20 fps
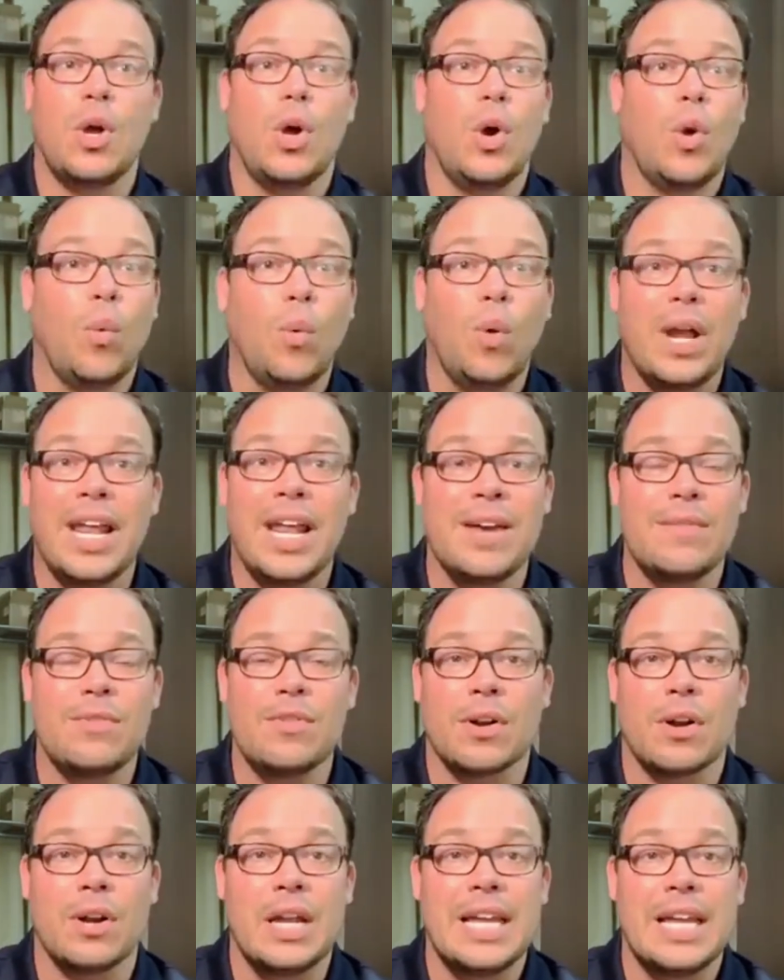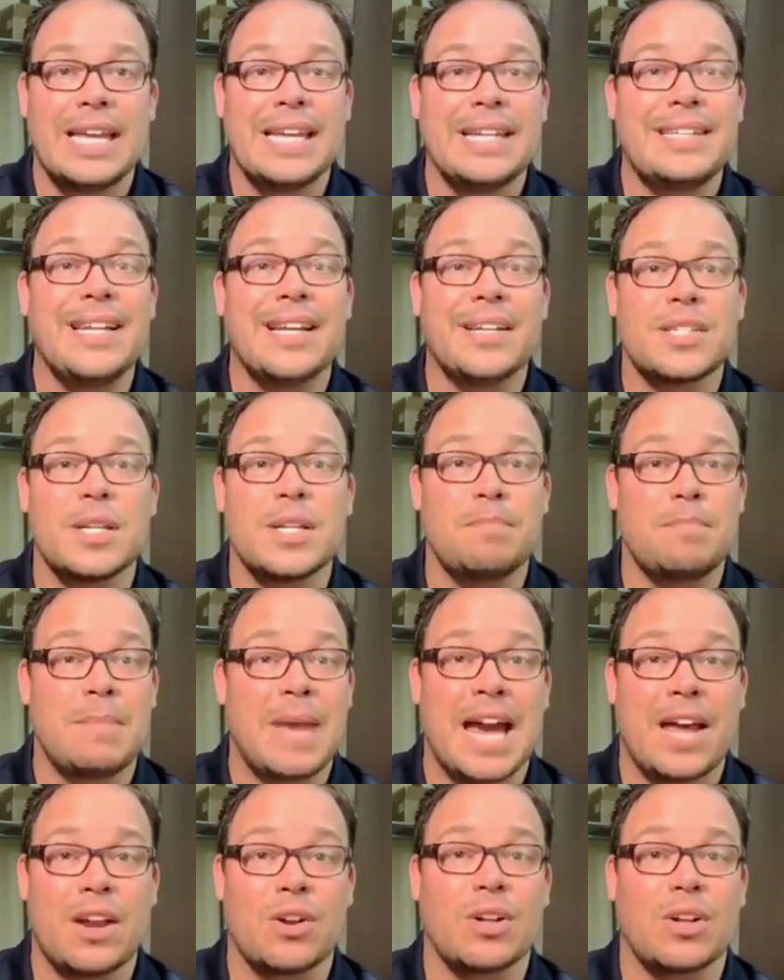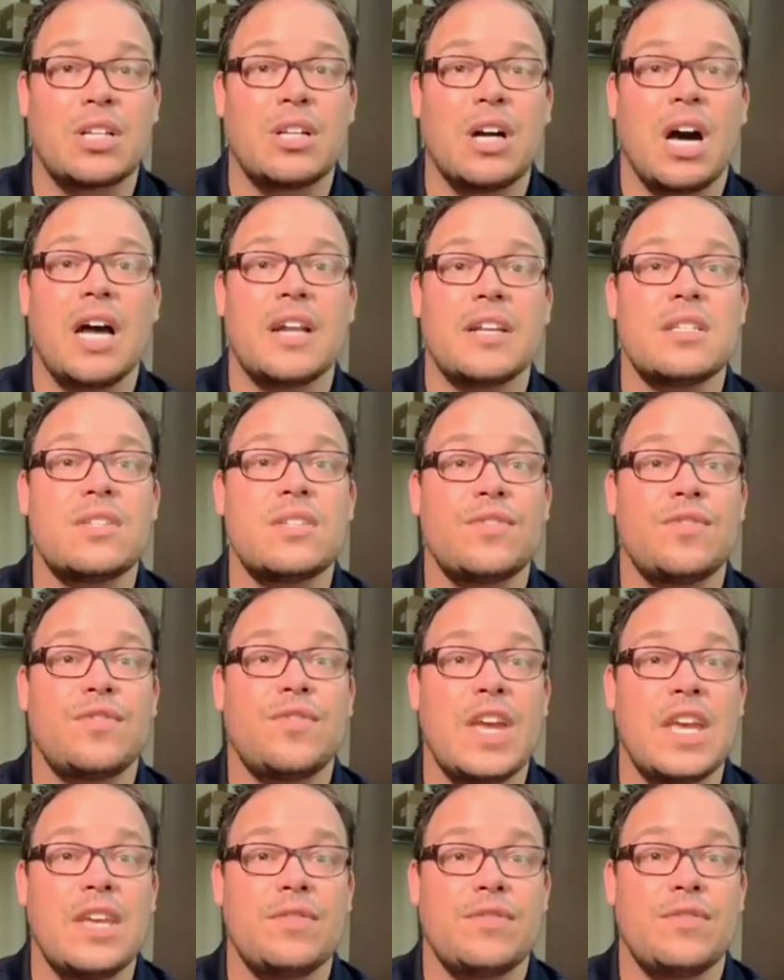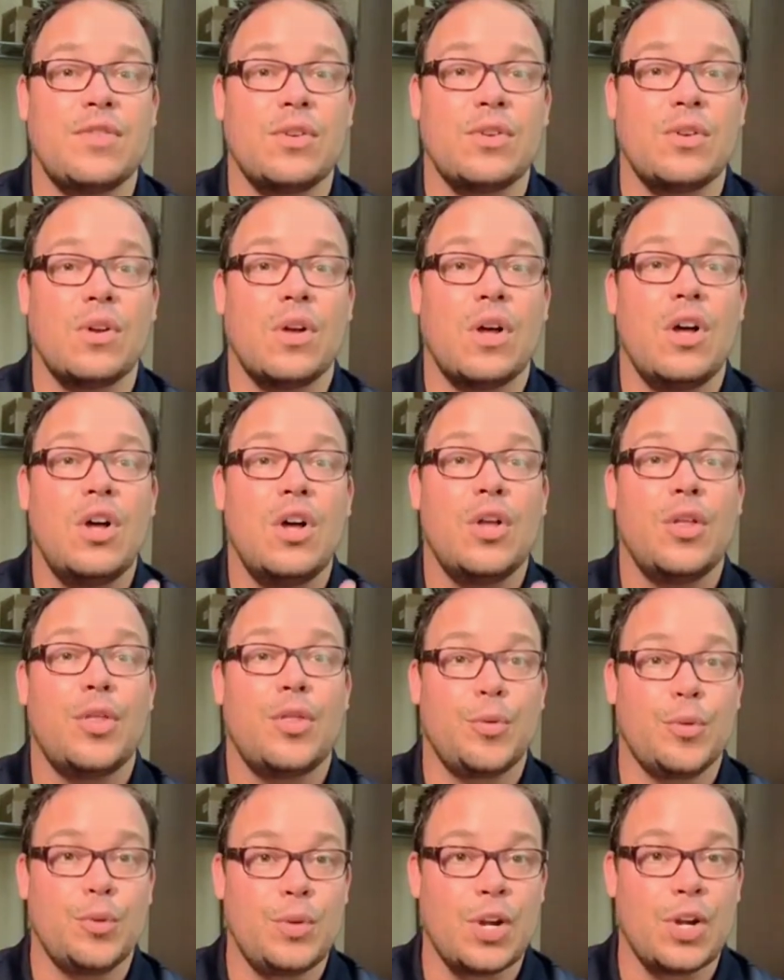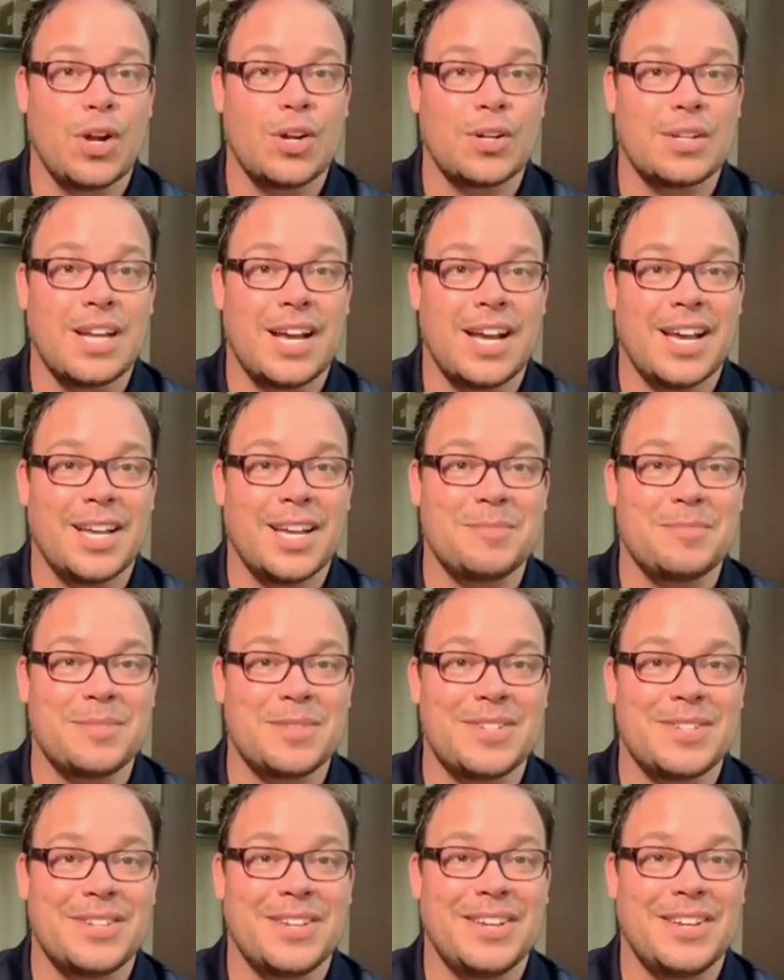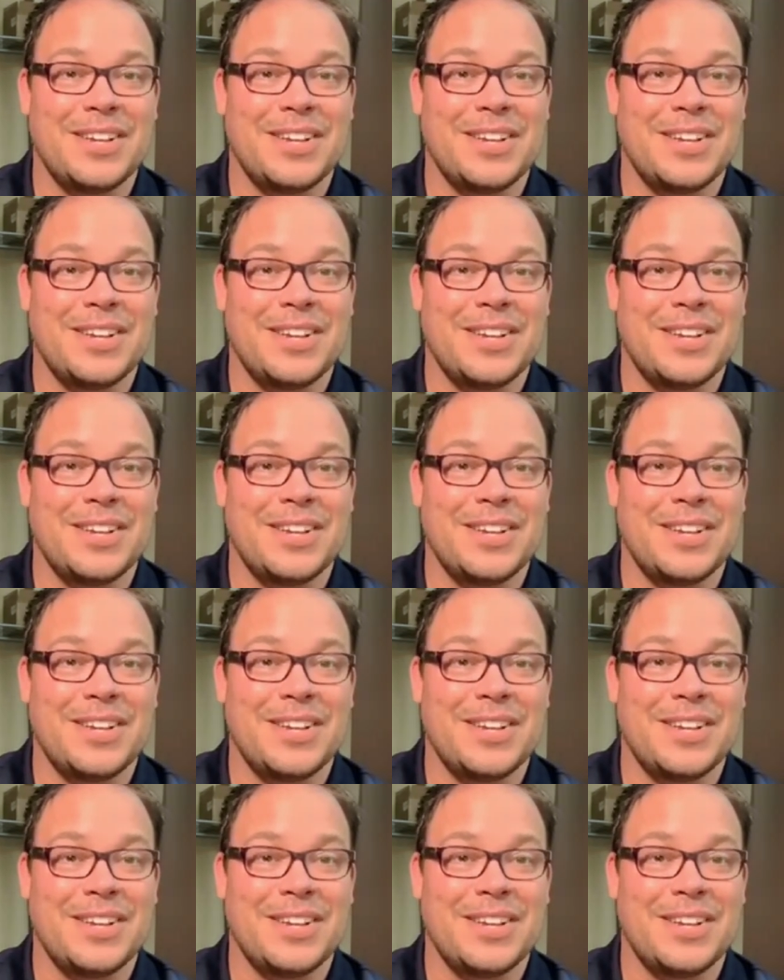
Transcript: whatever. It doesn't matter. God is faithful through dark times.